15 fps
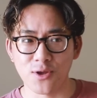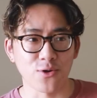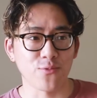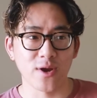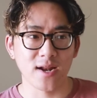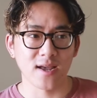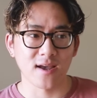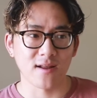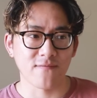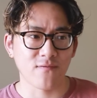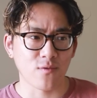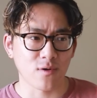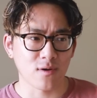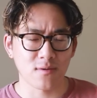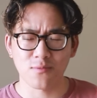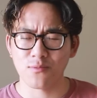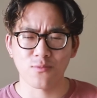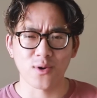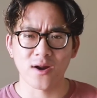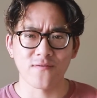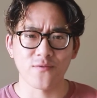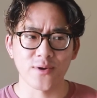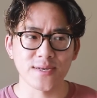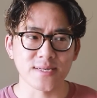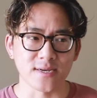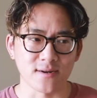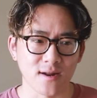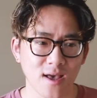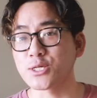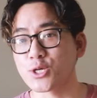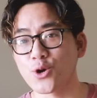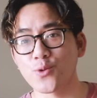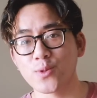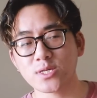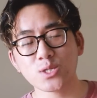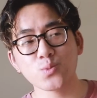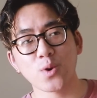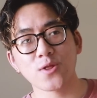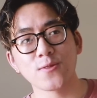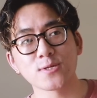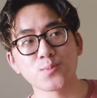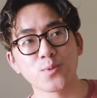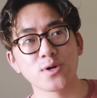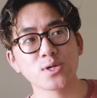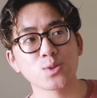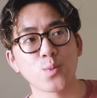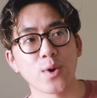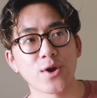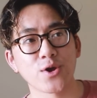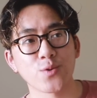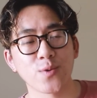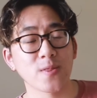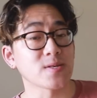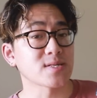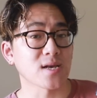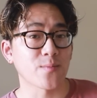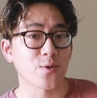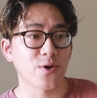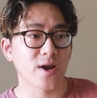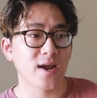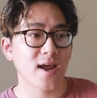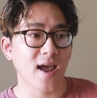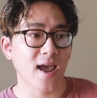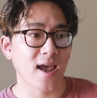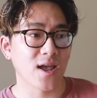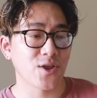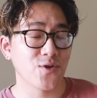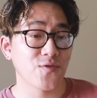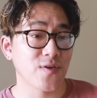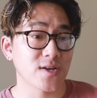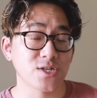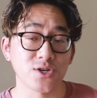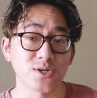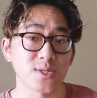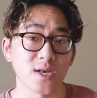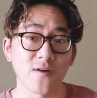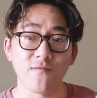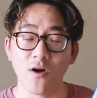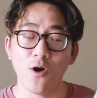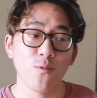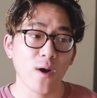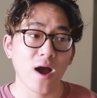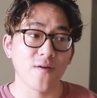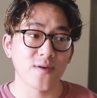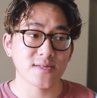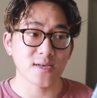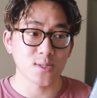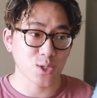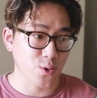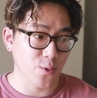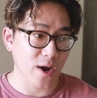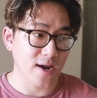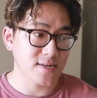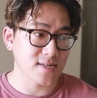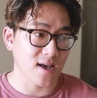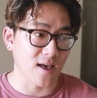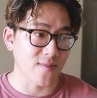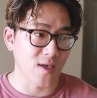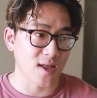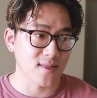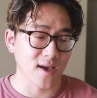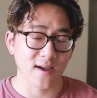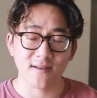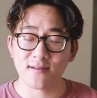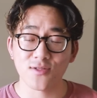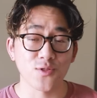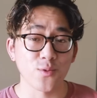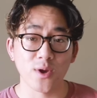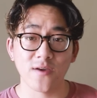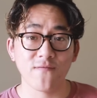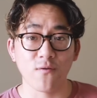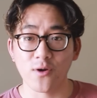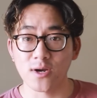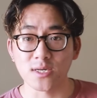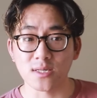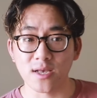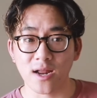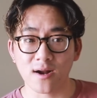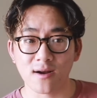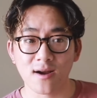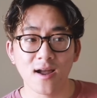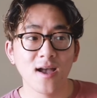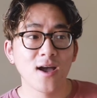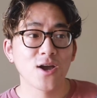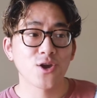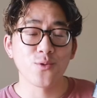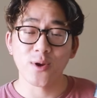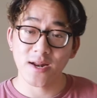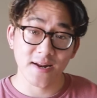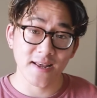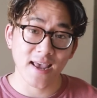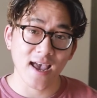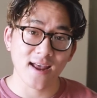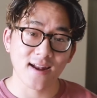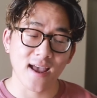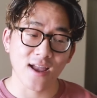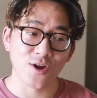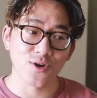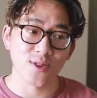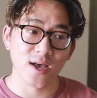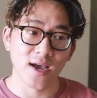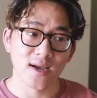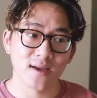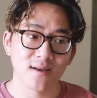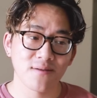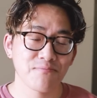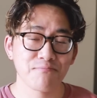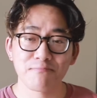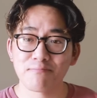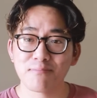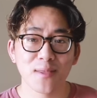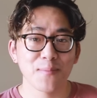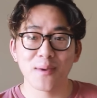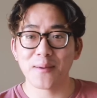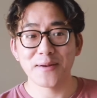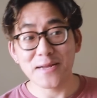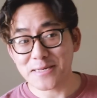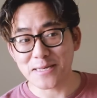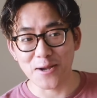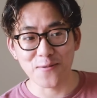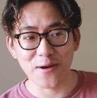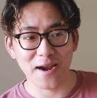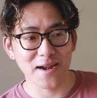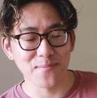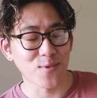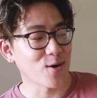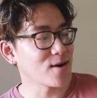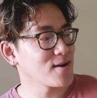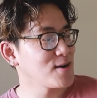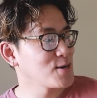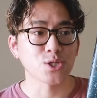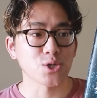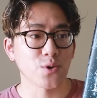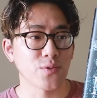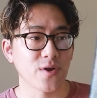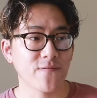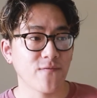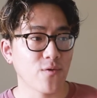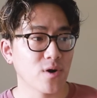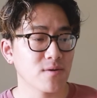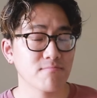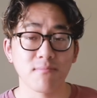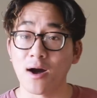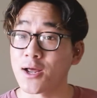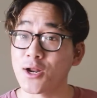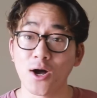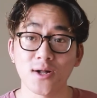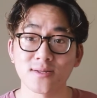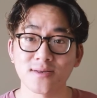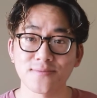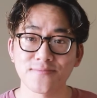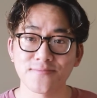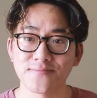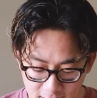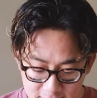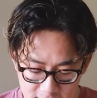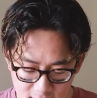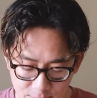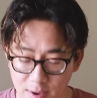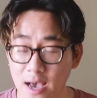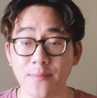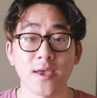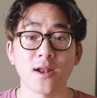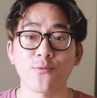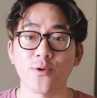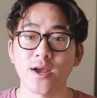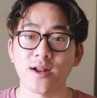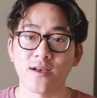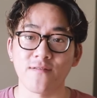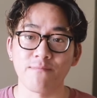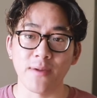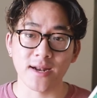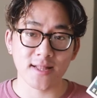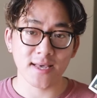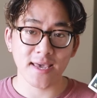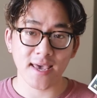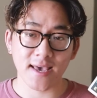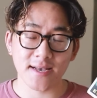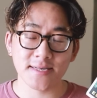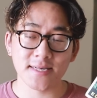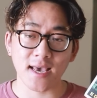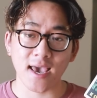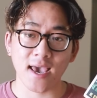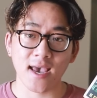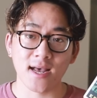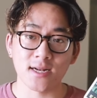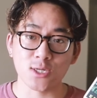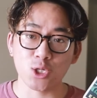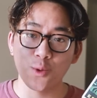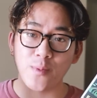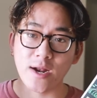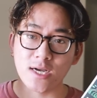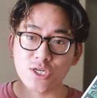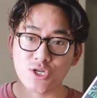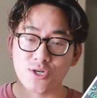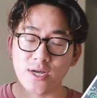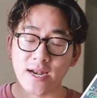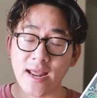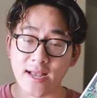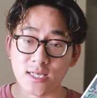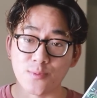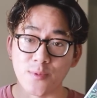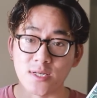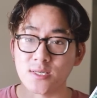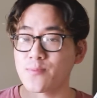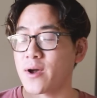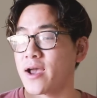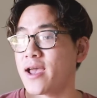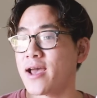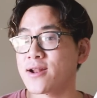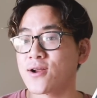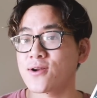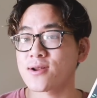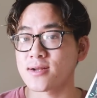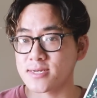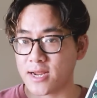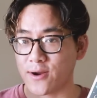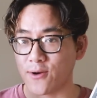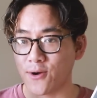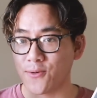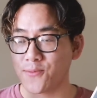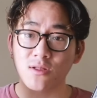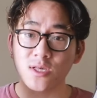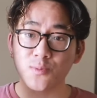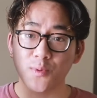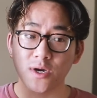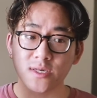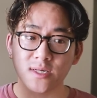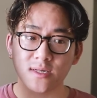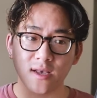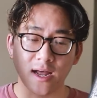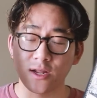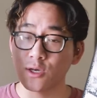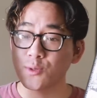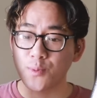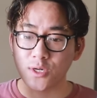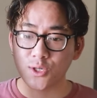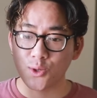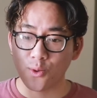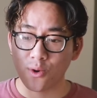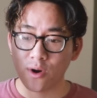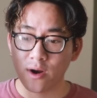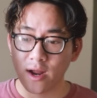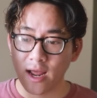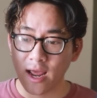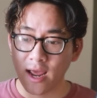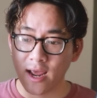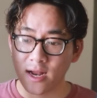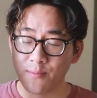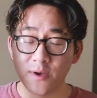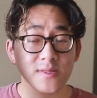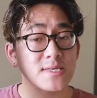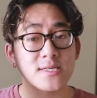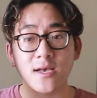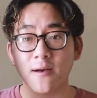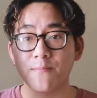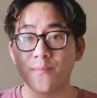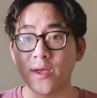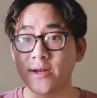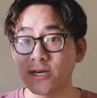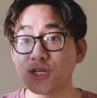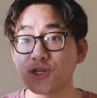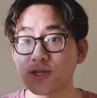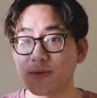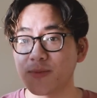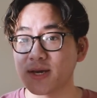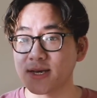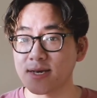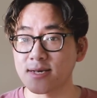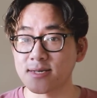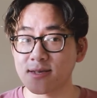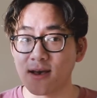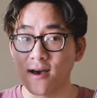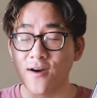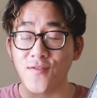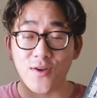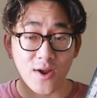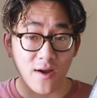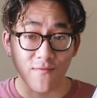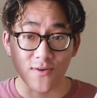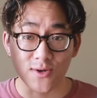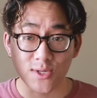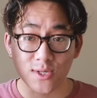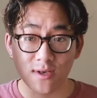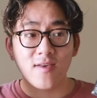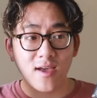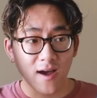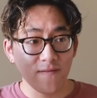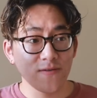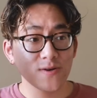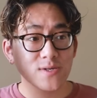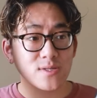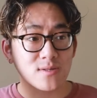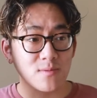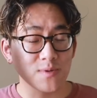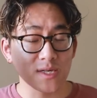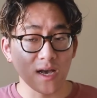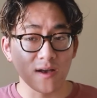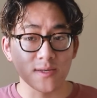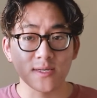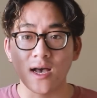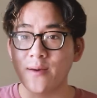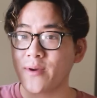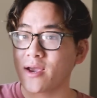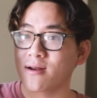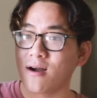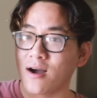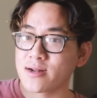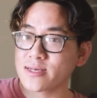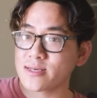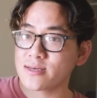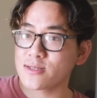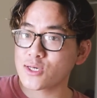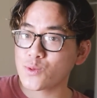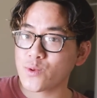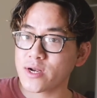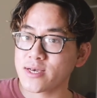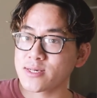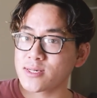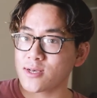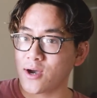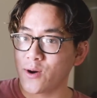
you know, reading it for whatever reason. So this is one of those books where you read the summary and you think to yourself, oh wow, that sounds great. And then like three, four years later, you read it again and you're like, hmm, maybe it does sound great anymore. So therefore, unhauled. Next up, I'm getting rid of Meddling Kids and Supernatural Enhancements by Edgar Cantero. Saw these books at a used bookstore and picked these up initially because of the covers. The covers themselves, I mean, honestly, this one is